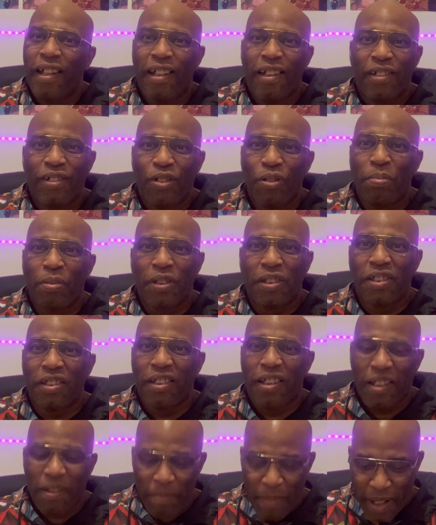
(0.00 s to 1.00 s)
super
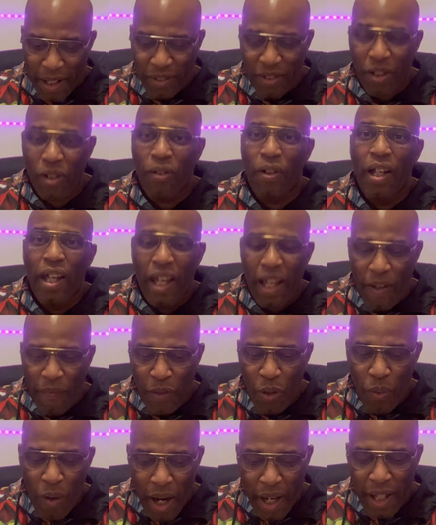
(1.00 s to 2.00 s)
sleek, man. So if
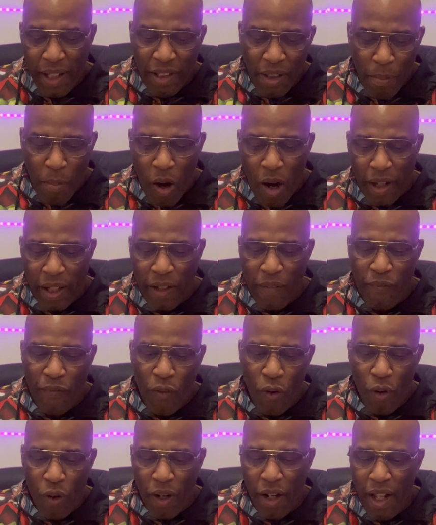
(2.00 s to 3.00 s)
you are in the market
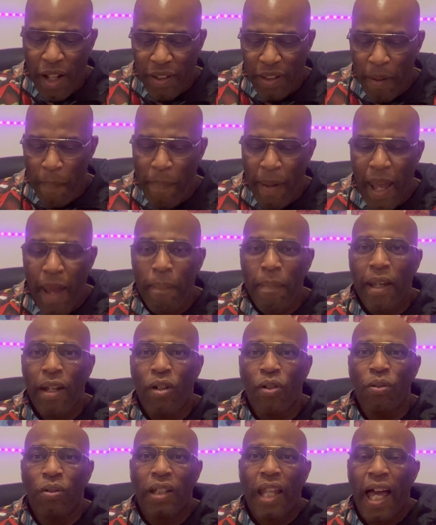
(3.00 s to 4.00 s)
for the Batman
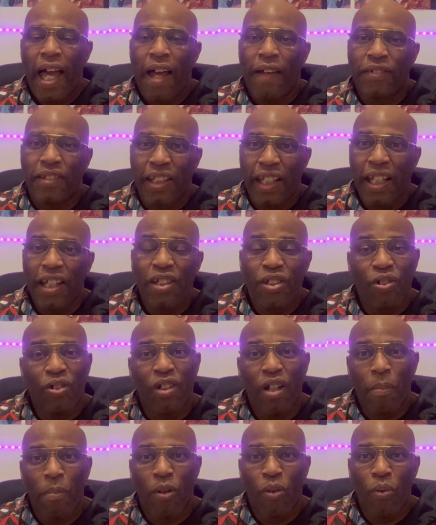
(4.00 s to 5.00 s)
Who Laughs, issue
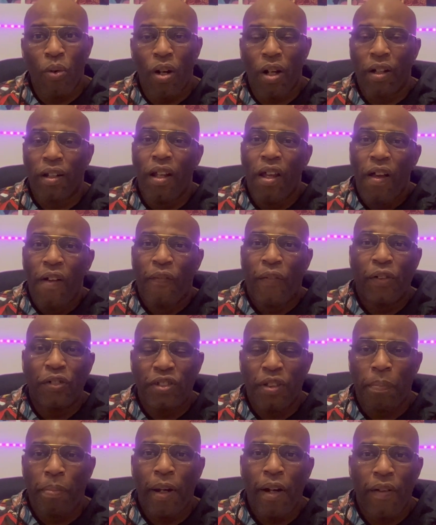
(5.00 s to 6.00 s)
number one, first
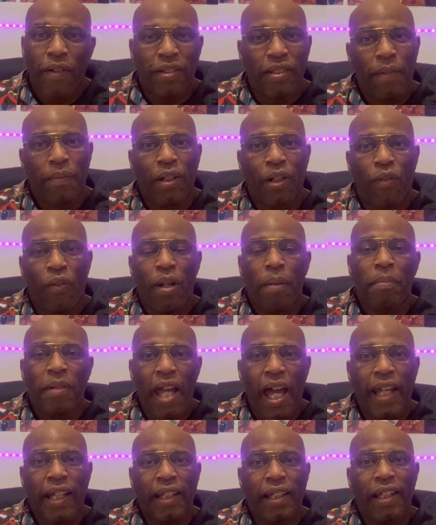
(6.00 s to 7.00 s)
appearance of the Grim
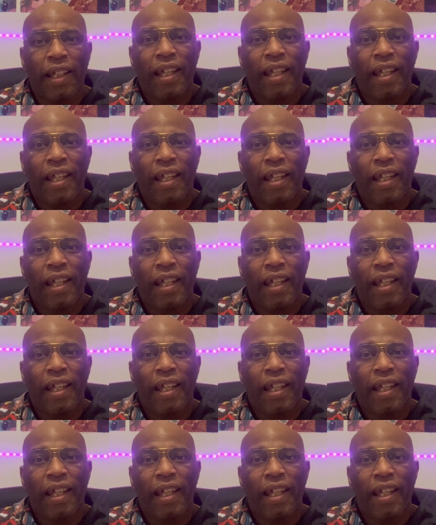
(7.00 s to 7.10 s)
Knight,